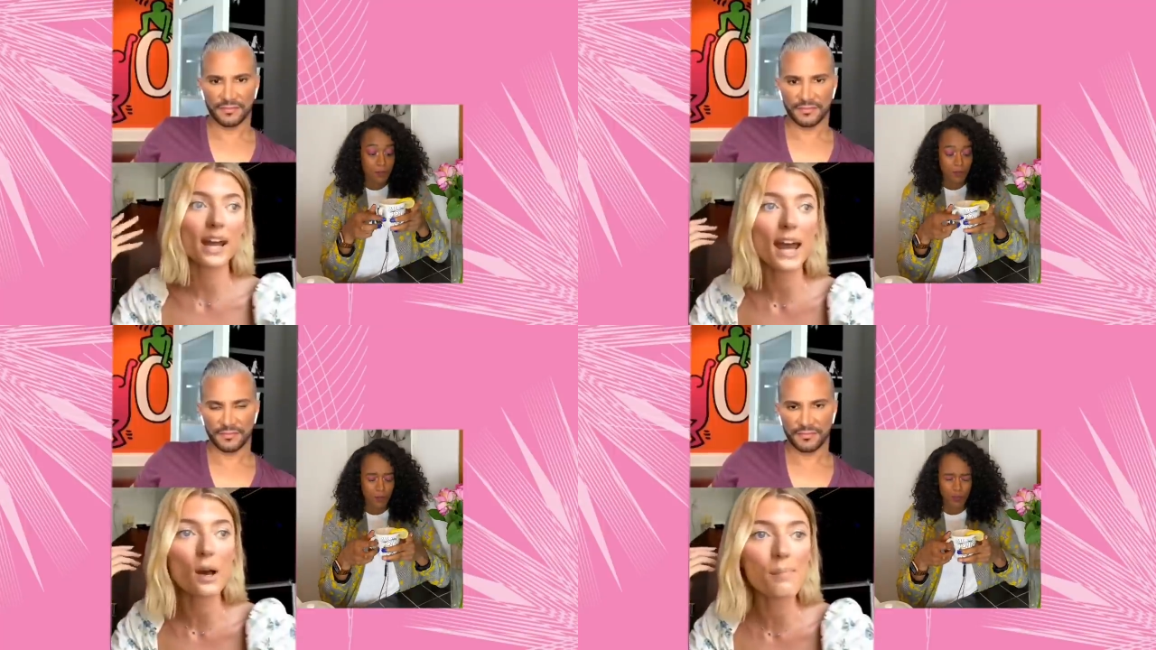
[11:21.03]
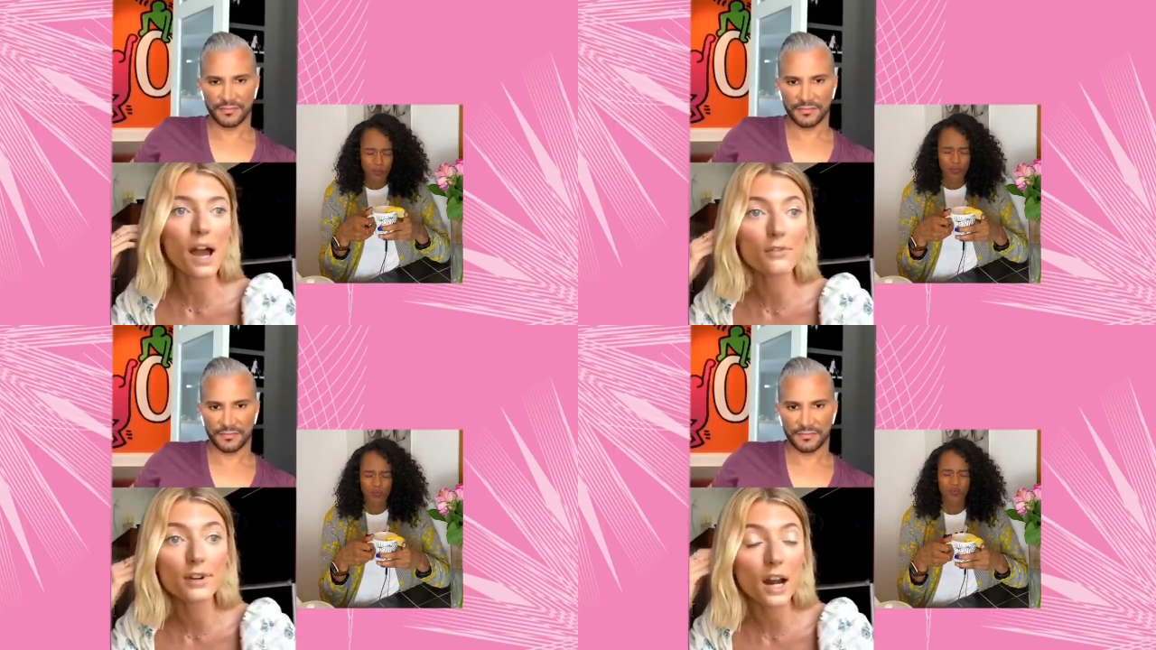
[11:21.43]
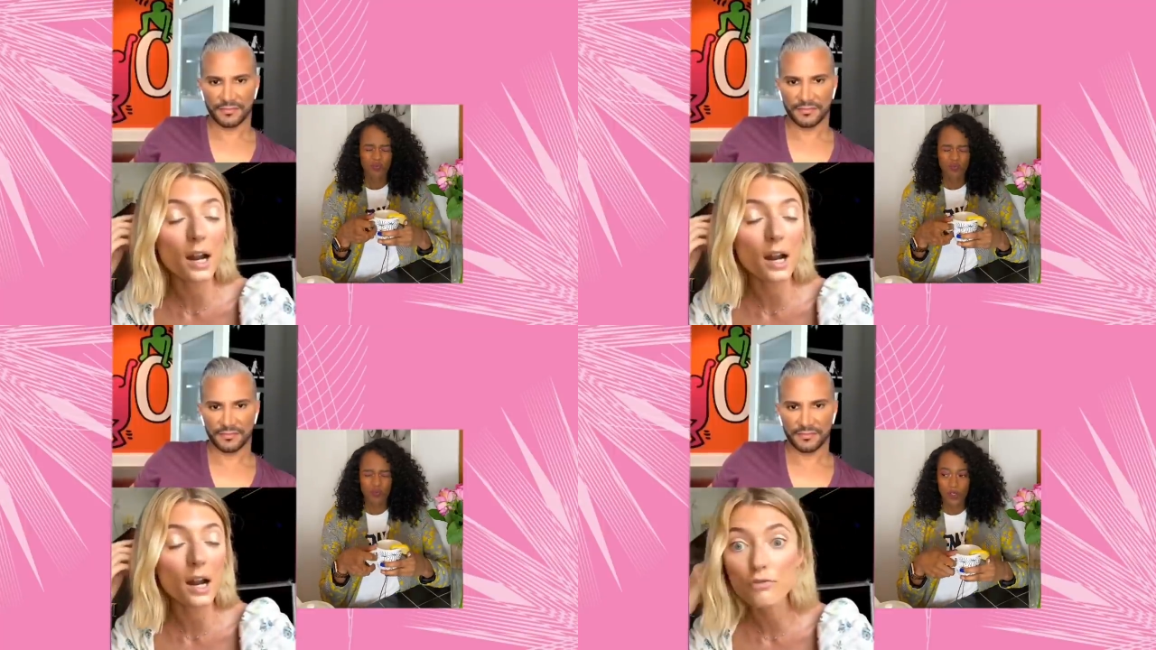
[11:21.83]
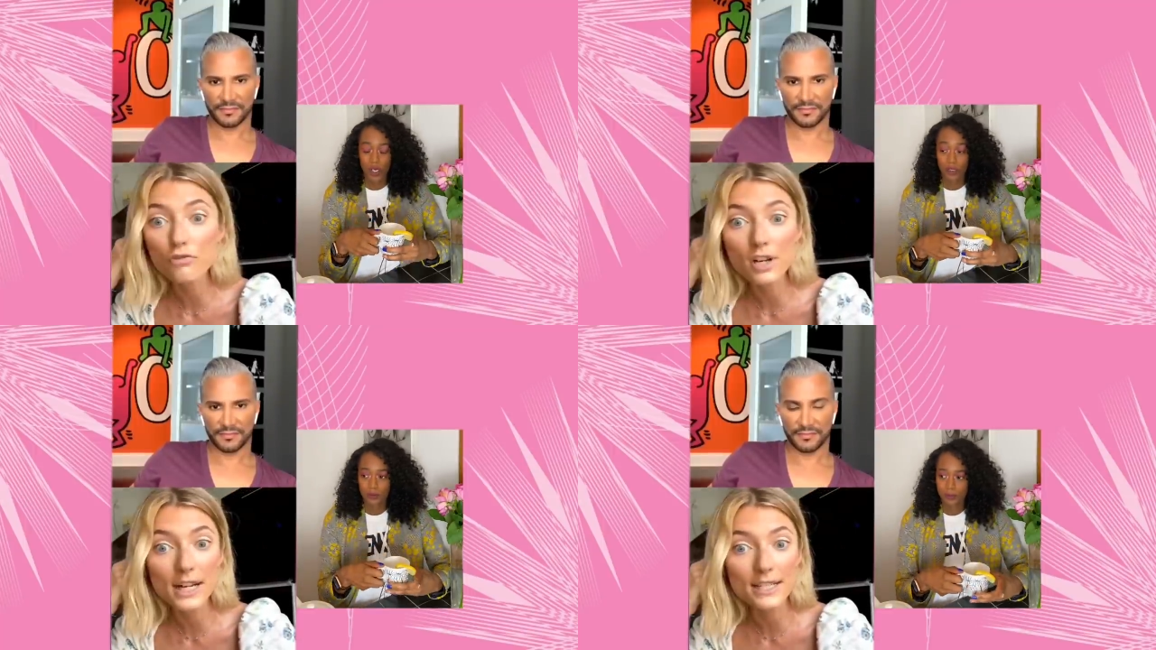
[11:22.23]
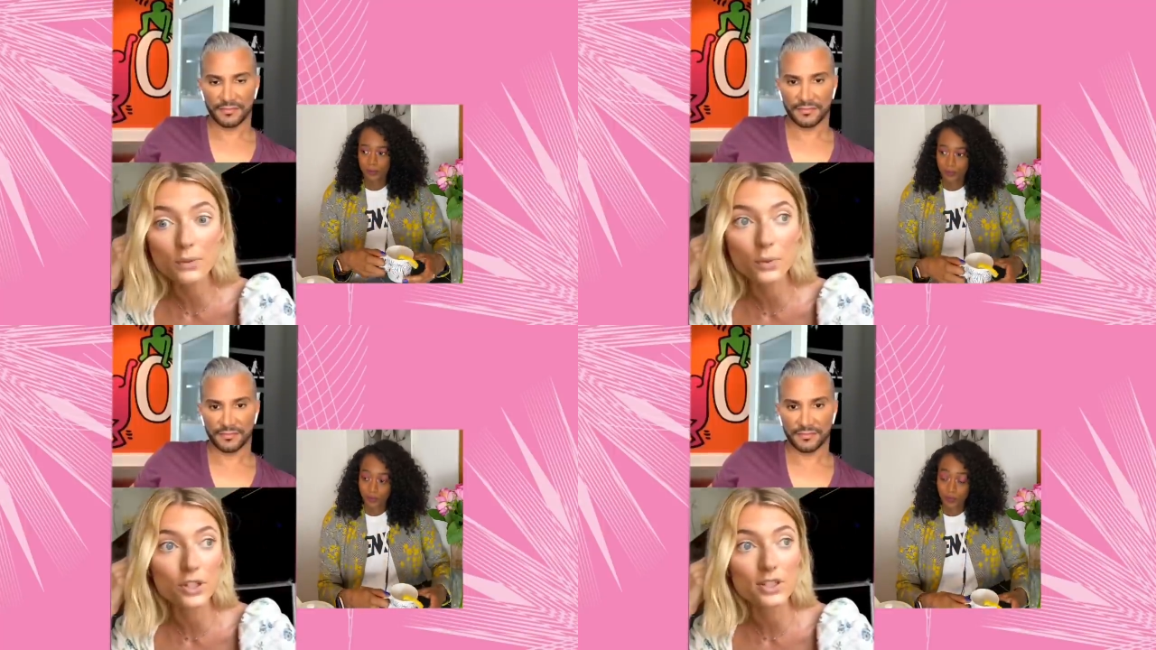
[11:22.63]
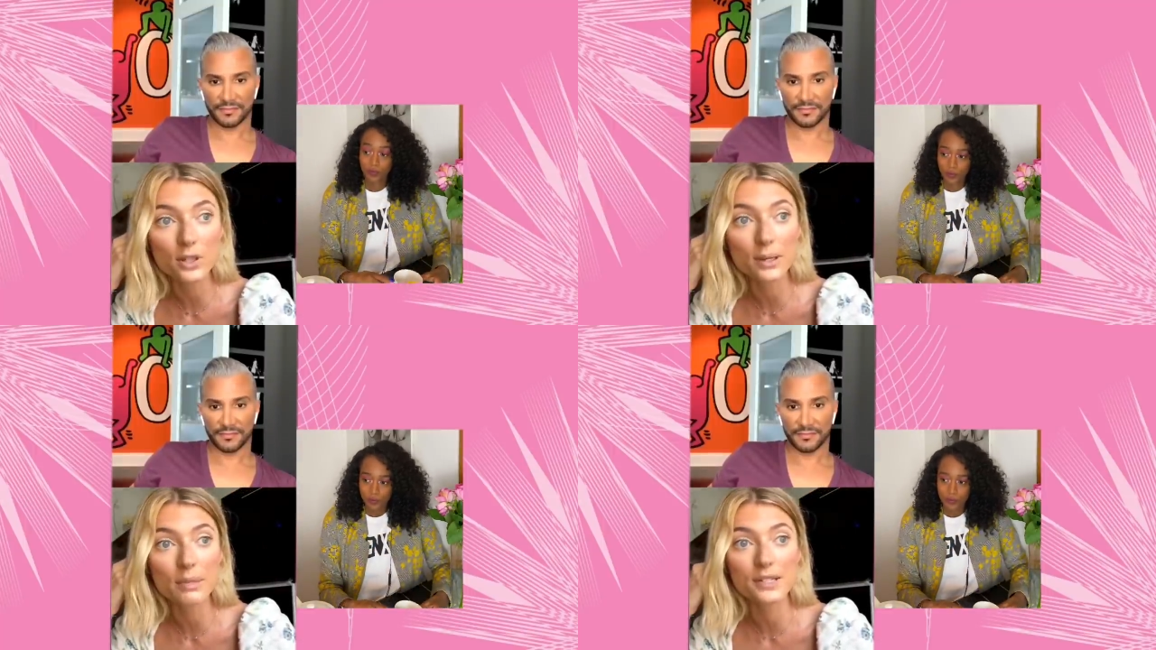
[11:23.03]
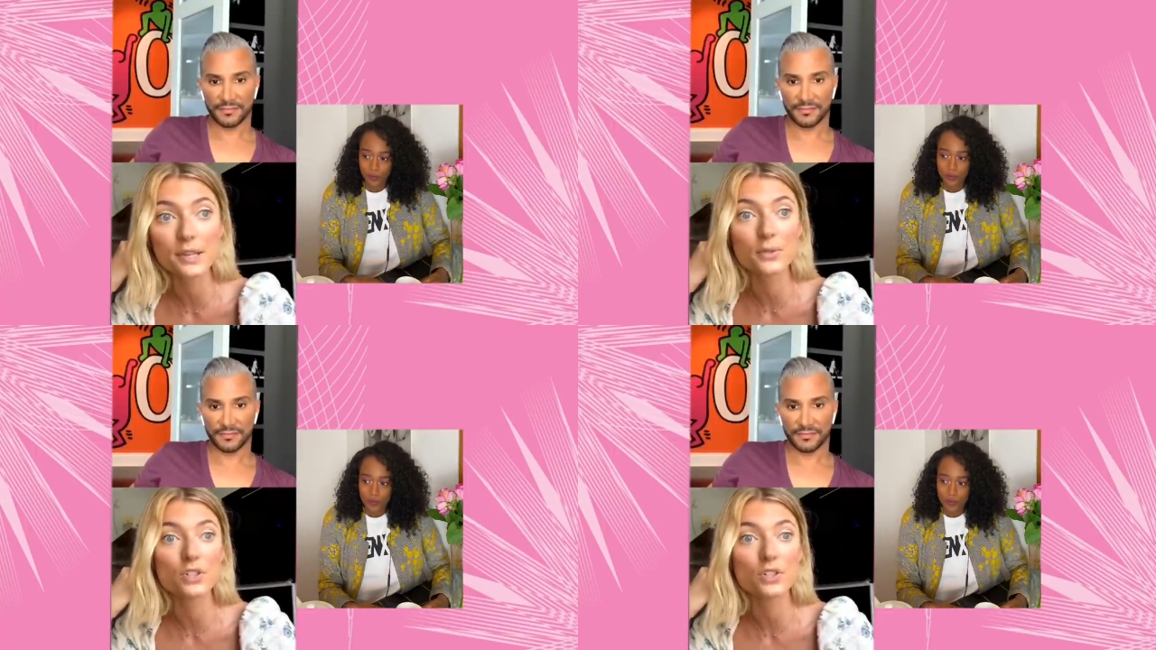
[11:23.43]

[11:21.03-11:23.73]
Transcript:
Speaker 1: But I remember I really didn't want to do it because I was just,